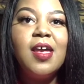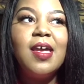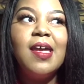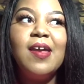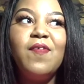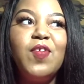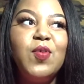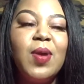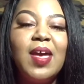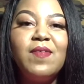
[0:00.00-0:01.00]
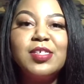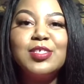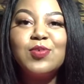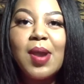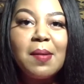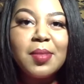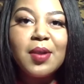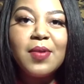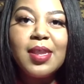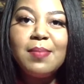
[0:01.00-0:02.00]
If you haven't subscribed already,